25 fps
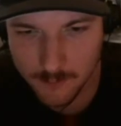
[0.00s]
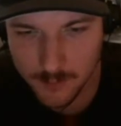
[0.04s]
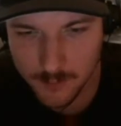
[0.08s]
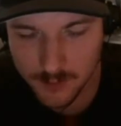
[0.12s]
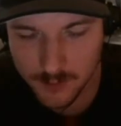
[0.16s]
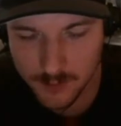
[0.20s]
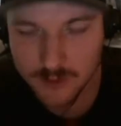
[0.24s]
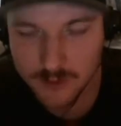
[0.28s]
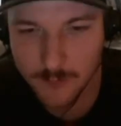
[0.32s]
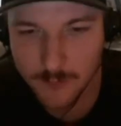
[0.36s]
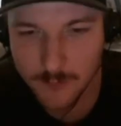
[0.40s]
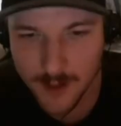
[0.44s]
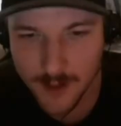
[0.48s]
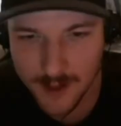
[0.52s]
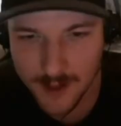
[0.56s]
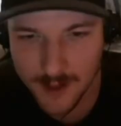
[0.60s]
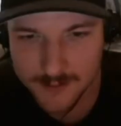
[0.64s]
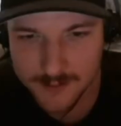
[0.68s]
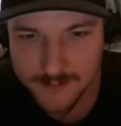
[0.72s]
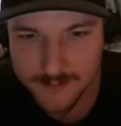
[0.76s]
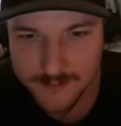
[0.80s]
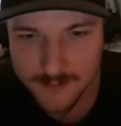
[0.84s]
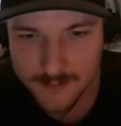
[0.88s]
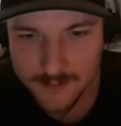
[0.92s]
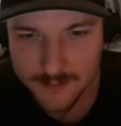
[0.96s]
political
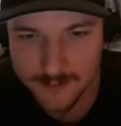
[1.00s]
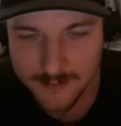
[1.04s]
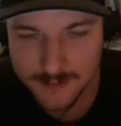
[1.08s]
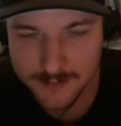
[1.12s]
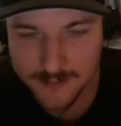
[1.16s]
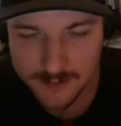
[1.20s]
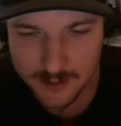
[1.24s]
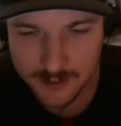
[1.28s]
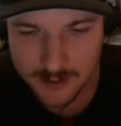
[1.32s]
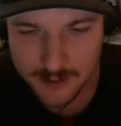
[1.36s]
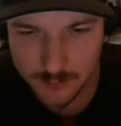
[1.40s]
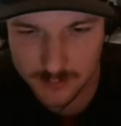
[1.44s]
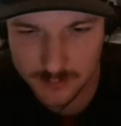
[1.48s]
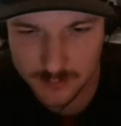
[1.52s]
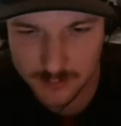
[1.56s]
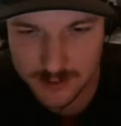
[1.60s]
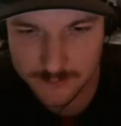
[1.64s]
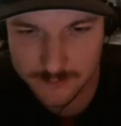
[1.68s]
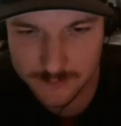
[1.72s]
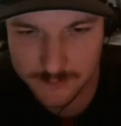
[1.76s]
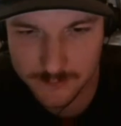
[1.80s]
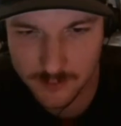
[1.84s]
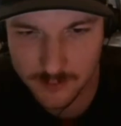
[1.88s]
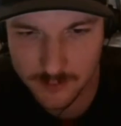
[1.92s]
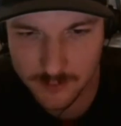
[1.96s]
bias, I tended to
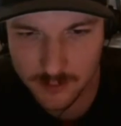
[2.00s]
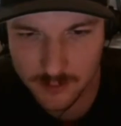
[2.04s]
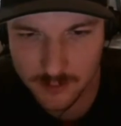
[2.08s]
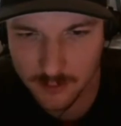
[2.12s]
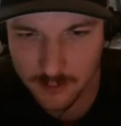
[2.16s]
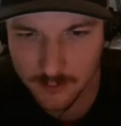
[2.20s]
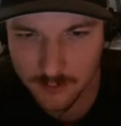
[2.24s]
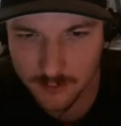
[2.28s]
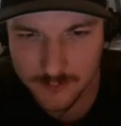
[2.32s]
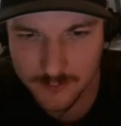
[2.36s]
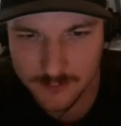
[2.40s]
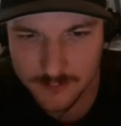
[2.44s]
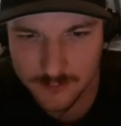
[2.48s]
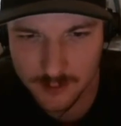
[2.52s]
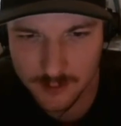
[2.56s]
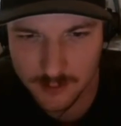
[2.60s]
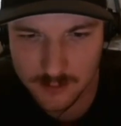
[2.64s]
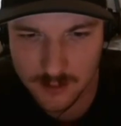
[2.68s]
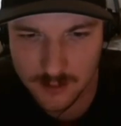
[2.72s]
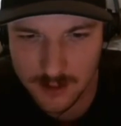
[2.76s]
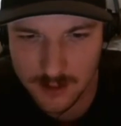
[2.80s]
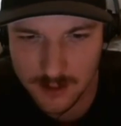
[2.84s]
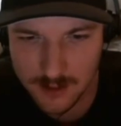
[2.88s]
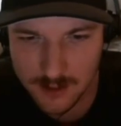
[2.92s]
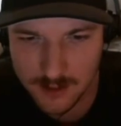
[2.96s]
believe all
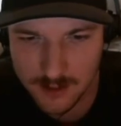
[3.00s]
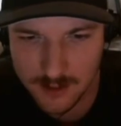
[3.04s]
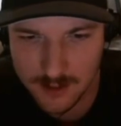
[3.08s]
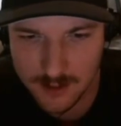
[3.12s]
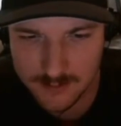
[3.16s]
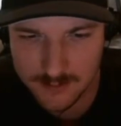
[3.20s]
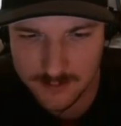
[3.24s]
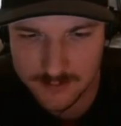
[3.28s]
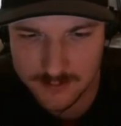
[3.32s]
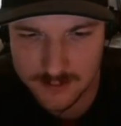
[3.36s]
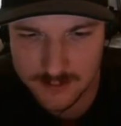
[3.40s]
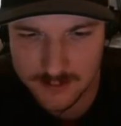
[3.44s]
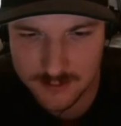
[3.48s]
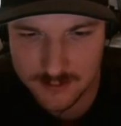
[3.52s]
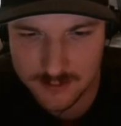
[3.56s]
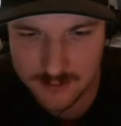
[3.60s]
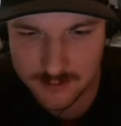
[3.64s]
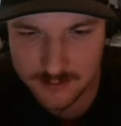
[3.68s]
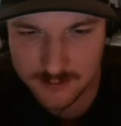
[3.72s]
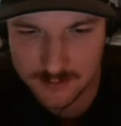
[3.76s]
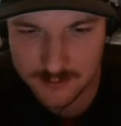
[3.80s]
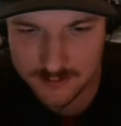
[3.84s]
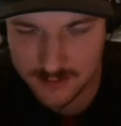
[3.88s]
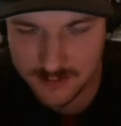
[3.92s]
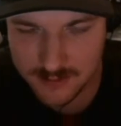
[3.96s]

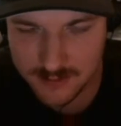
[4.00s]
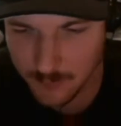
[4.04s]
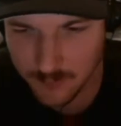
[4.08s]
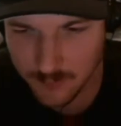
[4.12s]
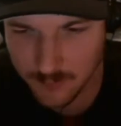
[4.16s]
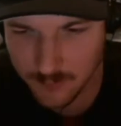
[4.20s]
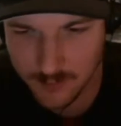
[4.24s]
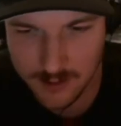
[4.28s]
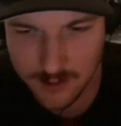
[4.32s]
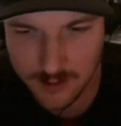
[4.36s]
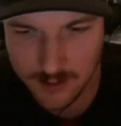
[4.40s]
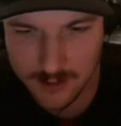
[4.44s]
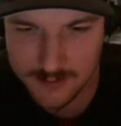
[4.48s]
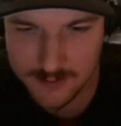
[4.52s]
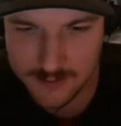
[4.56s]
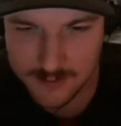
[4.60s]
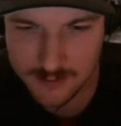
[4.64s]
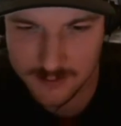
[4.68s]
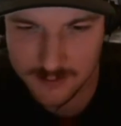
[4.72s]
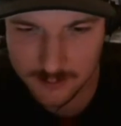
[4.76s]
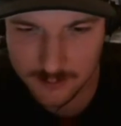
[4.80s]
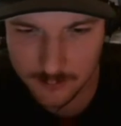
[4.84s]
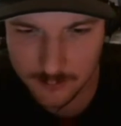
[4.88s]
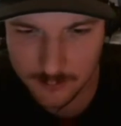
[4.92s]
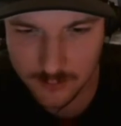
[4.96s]
anti-democrat,
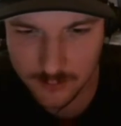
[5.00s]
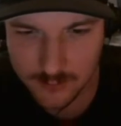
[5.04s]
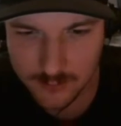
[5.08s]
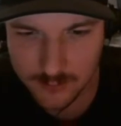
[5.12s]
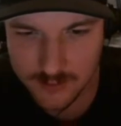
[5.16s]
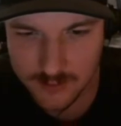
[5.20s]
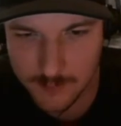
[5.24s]
anti-liberal